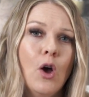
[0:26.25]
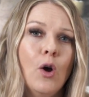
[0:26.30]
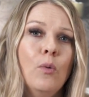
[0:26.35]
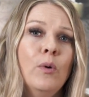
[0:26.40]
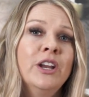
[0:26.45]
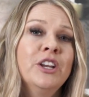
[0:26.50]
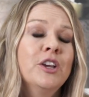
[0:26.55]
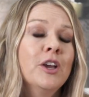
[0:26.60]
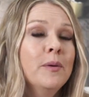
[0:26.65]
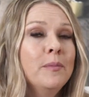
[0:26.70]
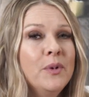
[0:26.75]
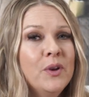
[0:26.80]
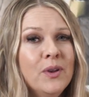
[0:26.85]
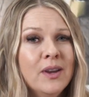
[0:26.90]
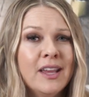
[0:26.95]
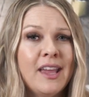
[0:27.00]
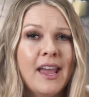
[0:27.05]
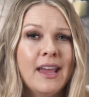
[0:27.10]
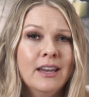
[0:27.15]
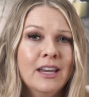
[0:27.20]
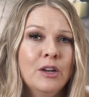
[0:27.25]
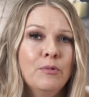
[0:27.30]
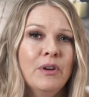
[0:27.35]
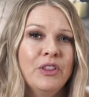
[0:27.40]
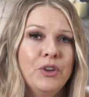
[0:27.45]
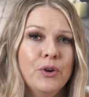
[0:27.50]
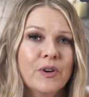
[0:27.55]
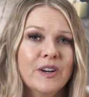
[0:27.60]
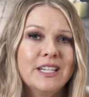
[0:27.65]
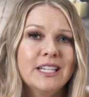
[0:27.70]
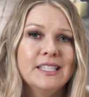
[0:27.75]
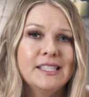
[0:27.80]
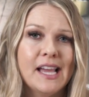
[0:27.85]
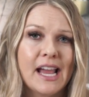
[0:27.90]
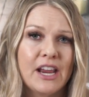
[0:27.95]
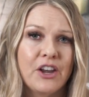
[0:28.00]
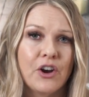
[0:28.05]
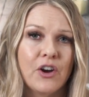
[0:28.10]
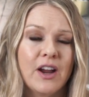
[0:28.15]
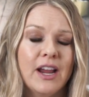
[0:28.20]
When communicating with your
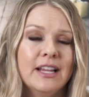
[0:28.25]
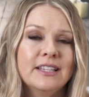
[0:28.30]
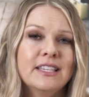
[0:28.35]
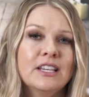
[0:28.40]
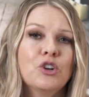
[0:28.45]
designer, it's